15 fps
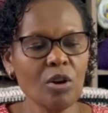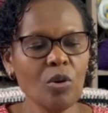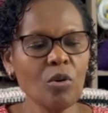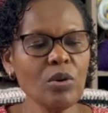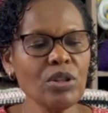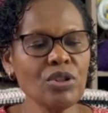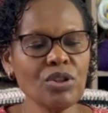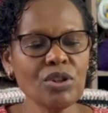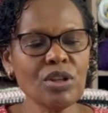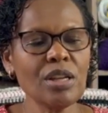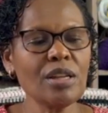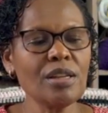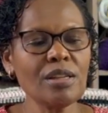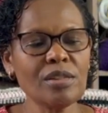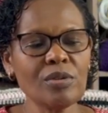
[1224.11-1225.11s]
which
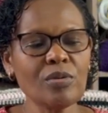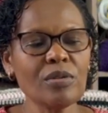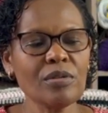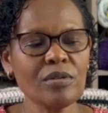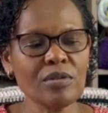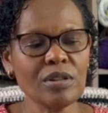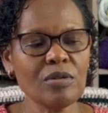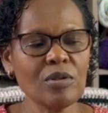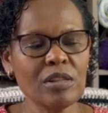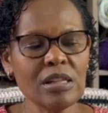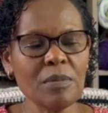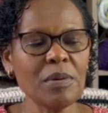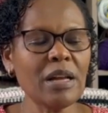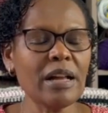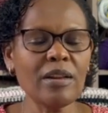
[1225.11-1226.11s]
is
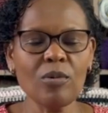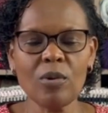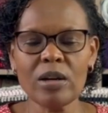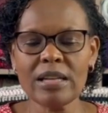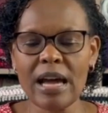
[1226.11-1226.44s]
typically what